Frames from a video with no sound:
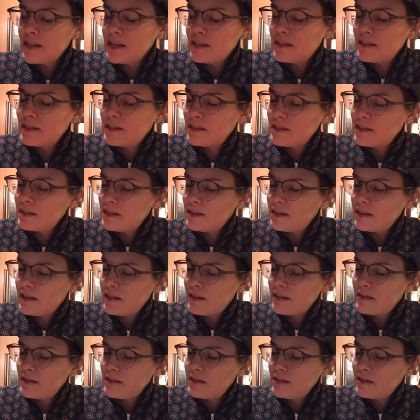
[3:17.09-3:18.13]
It's
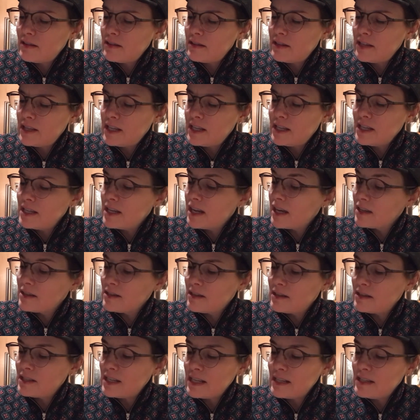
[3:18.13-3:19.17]
the
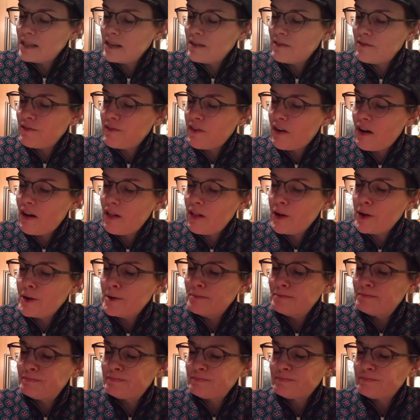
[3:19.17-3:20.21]
index is easy to follow.